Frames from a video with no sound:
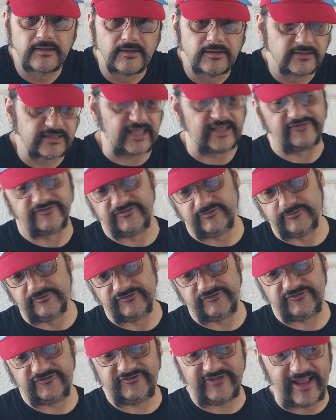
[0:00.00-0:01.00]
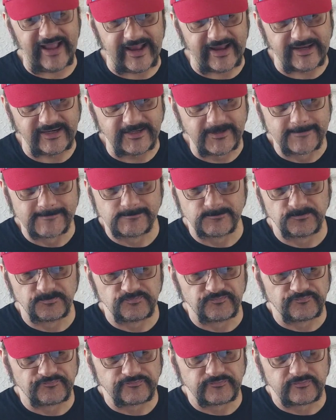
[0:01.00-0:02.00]
Yes, it was stayed.
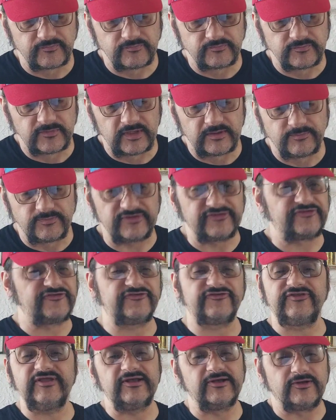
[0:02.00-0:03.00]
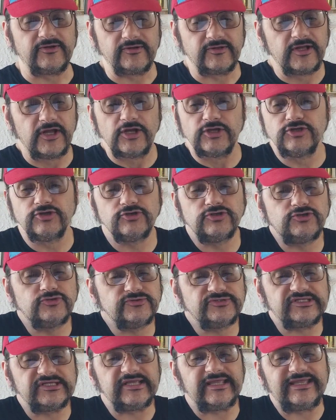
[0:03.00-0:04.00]
But still, you're
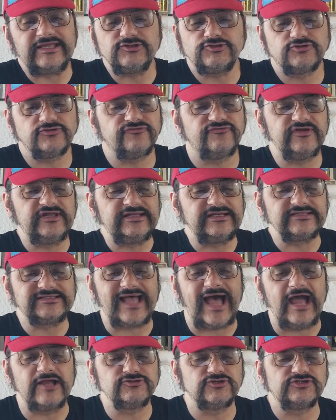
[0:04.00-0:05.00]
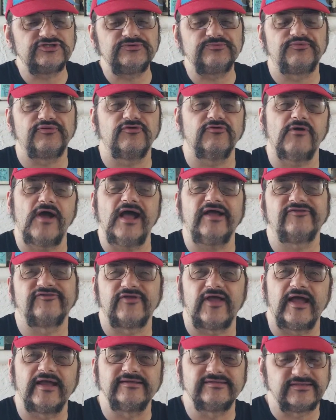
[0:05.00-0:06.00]
using intravenous hydrogen
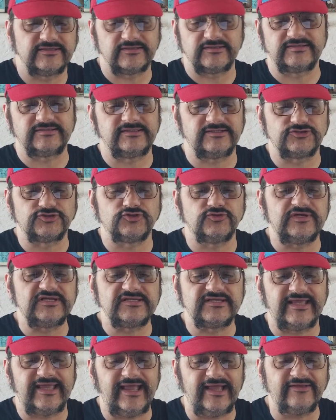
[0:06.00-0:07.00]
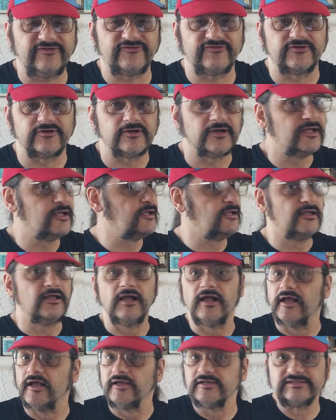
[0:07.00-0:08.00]
peroxide to treat cancer.
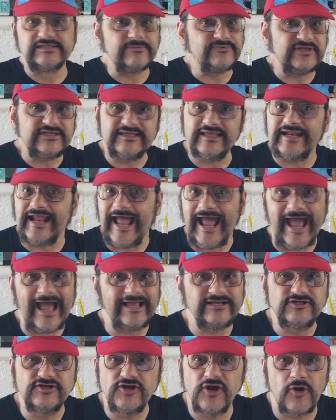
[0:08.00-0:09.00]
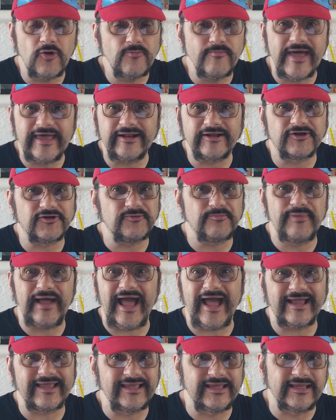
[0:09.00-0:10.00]
Something that had no medical
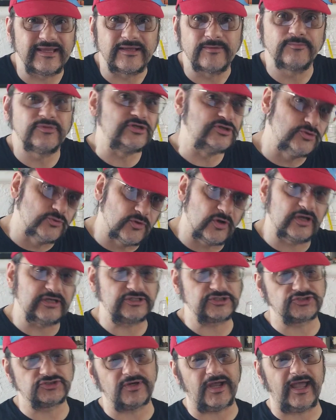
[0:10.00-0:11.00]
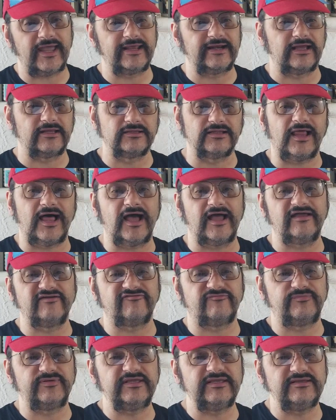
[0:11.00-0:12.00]
backing, but you were going to try it on
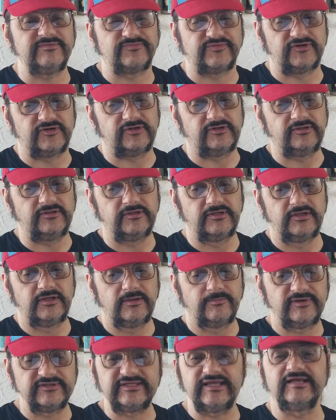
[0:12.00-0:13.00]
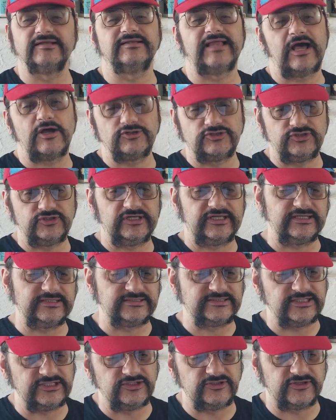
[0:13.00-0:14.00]
live people. But they allowed you to
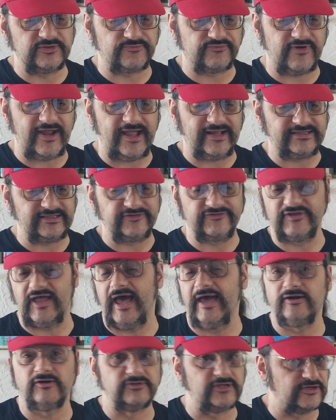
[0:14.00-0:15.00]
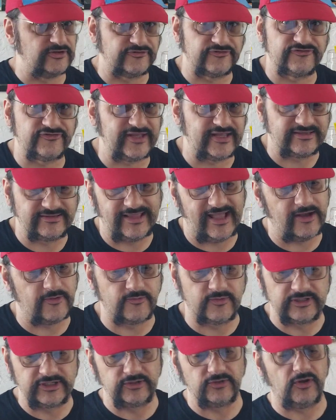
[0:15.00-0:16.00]
continue to practice. I don't understand that
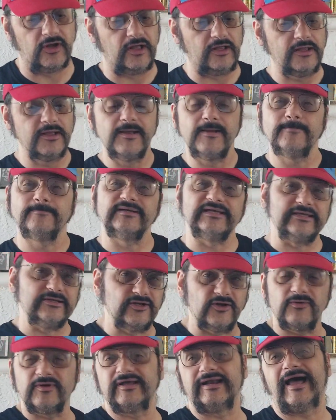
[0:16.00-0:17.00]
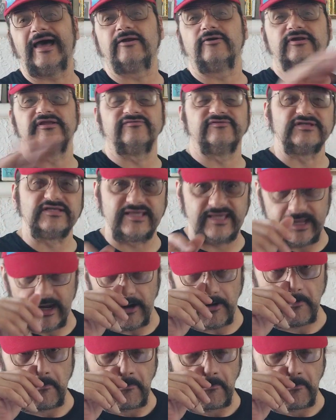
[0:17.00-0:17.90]
one at all. But you know what? I don't even care.